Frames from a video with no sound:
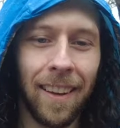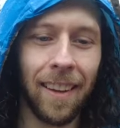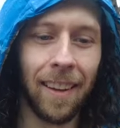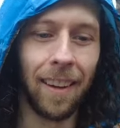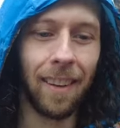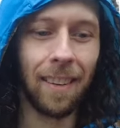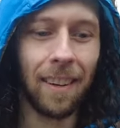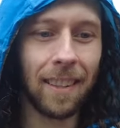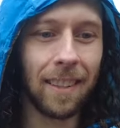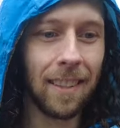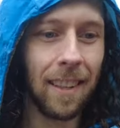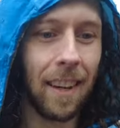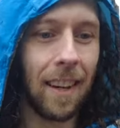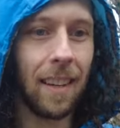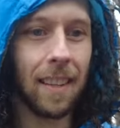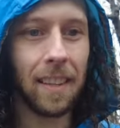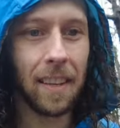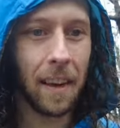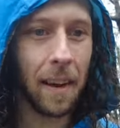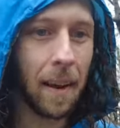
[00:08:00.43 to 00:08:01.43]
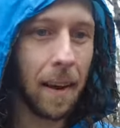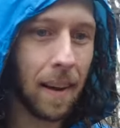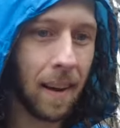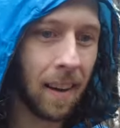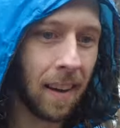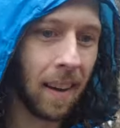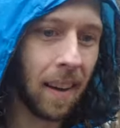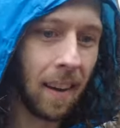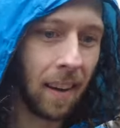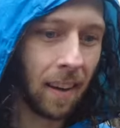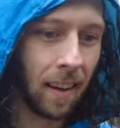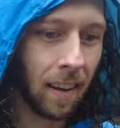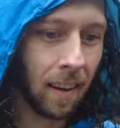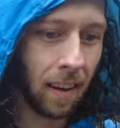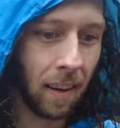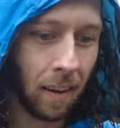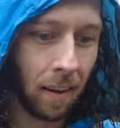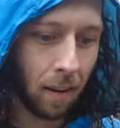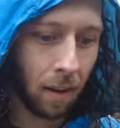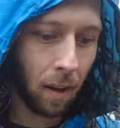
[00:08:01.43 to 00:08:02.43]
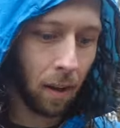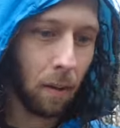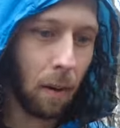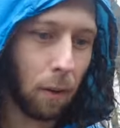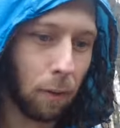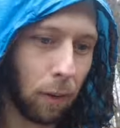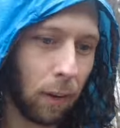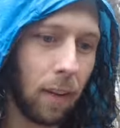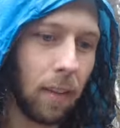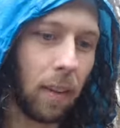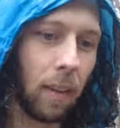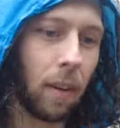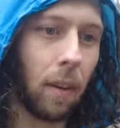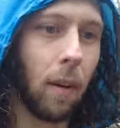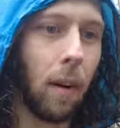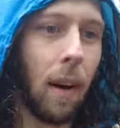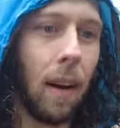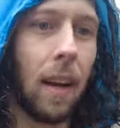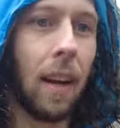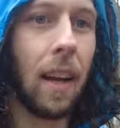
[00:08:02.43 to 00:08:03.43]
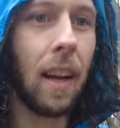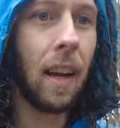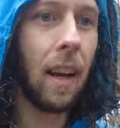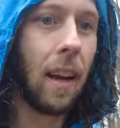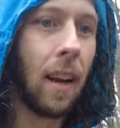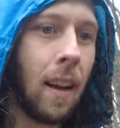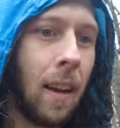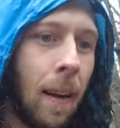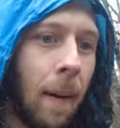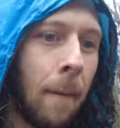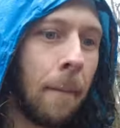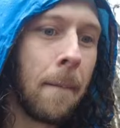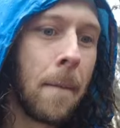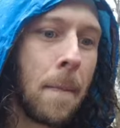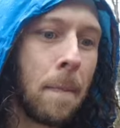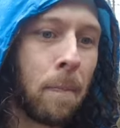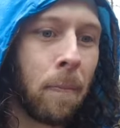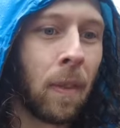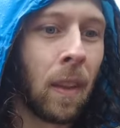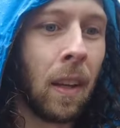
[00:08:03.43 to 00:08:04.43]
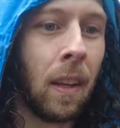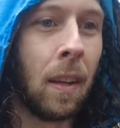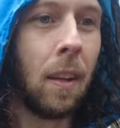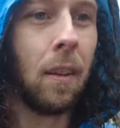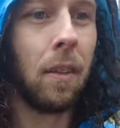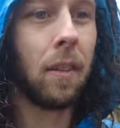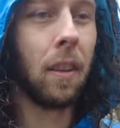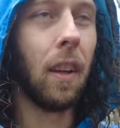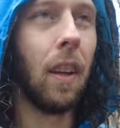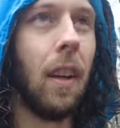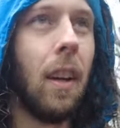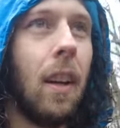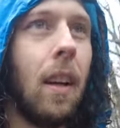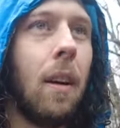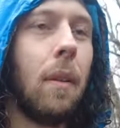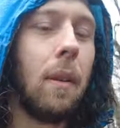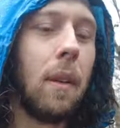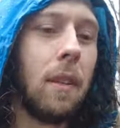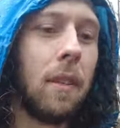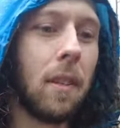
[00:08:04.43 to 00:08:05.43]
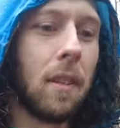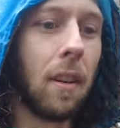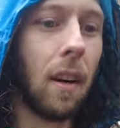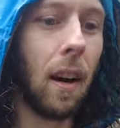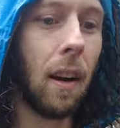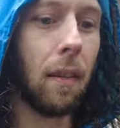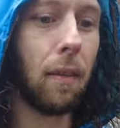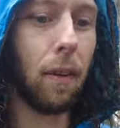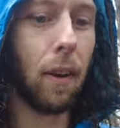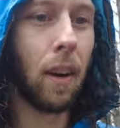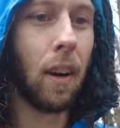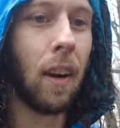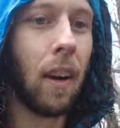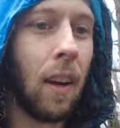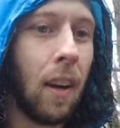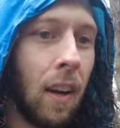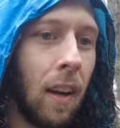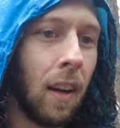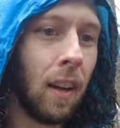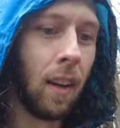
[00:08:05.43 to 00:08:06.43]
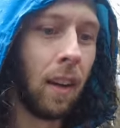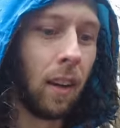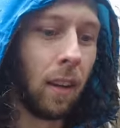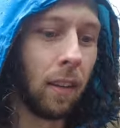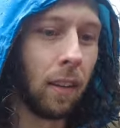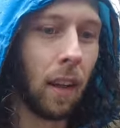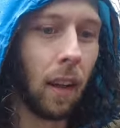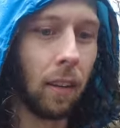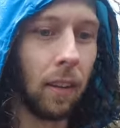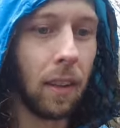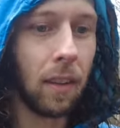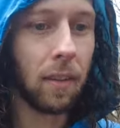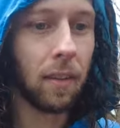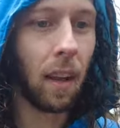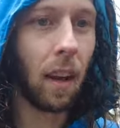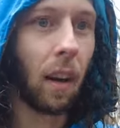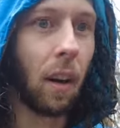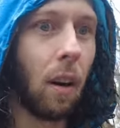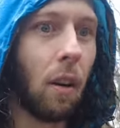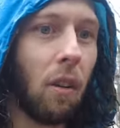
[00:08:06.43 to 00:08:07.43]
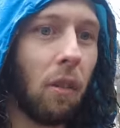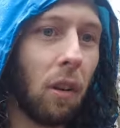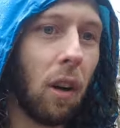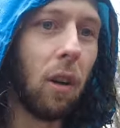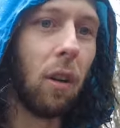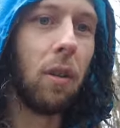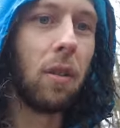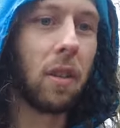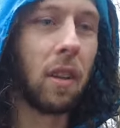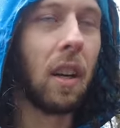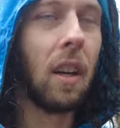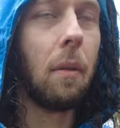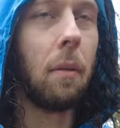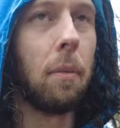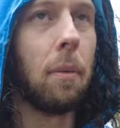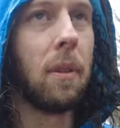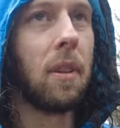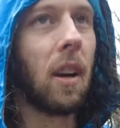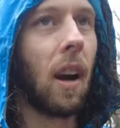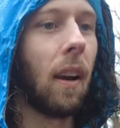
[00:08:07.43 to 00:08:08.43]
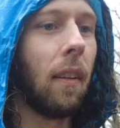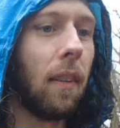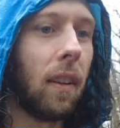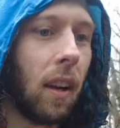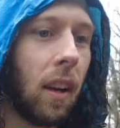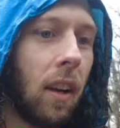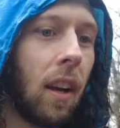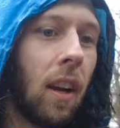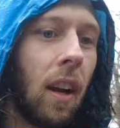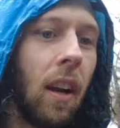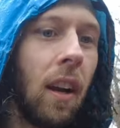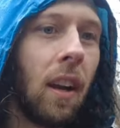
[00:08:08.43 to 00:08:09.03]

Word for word: It always does. One of my friends in Hawaii used to, we used to drive down these narrow roads or he would be driving in